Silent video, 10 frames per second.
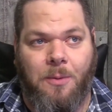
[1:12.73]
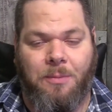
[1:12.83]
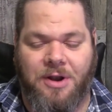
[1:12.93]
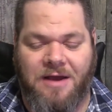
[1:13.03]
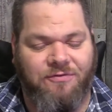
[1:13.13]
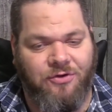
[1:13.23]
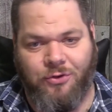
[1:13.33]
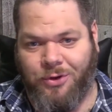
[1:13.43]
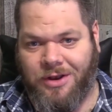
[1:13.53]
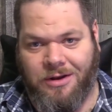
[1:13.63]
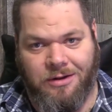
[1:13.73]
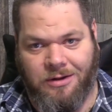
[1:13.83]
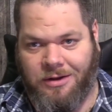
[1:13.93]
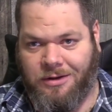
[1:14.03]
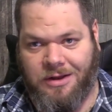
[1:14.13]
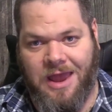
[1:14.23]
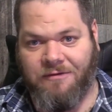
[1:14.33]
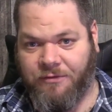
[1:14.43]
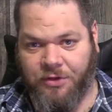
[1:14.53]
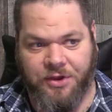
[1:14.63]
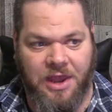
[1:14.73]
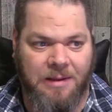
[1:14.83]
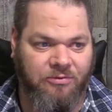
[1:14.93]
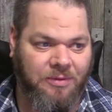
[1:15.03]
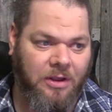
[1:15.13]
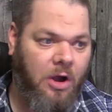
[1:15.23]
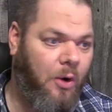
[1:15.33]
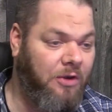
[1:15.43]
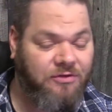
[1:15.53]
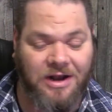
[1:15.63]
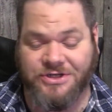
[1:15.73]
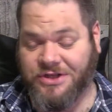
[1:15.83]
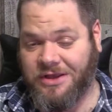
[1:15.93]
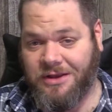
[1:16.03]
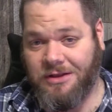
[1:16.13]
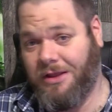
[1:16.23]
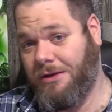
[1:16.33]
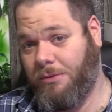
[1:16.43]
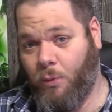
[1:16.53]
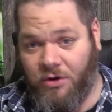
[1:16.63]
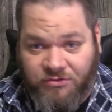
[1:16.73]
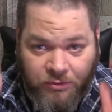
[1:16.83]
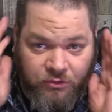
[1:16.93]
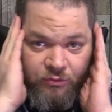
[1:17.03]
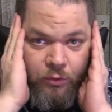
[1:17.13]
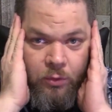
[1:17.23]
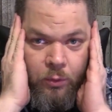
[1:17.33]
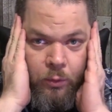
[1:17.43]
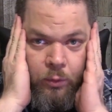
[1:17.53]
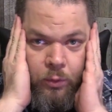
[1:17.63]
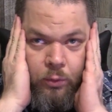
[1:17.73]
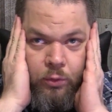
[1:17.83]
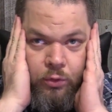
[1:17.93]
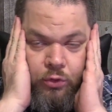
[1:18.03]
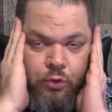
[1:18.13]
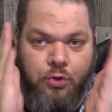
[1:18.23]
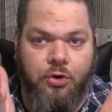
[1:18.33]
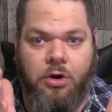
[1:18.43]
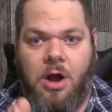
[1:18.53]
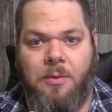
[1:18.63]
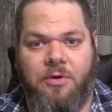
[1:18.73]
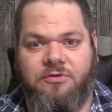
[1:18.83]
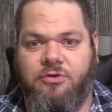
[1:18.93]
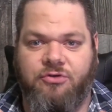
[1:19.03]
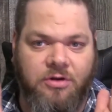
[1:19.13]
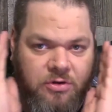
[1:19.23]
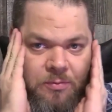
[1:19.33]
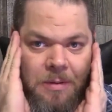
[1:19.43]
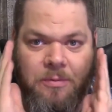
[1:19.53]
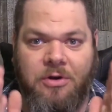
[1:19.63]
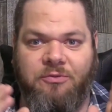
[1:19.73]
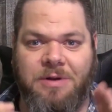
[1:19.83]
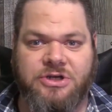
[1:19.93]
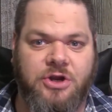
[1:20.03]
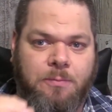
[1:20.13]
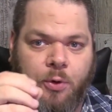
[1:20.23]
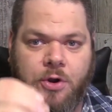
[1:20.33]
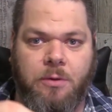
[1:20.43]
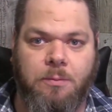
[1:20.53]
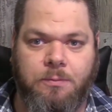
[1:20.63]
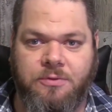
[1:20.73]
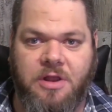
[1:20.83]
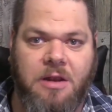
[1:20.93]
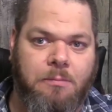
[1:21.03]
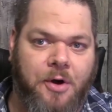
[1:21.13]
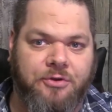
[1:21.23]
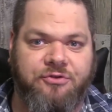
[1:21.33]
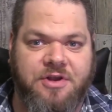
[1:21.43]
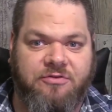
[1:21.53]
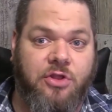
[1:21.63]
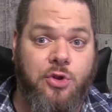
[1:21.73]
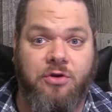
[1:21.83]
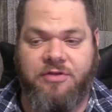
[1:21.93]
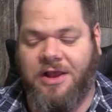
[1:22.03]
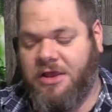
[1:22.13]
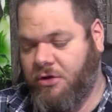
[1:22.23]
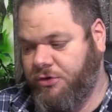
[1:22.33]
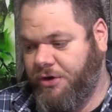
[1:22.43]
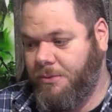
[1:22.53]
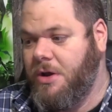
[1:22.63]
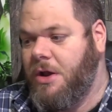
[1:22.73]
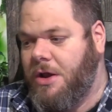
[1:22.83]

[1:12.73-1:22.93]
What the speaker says: But after doing it a handful of games, I'm like, oh, it's actually like once you just do your combat resolution, you make sure you put your dead models next to the units that killed them.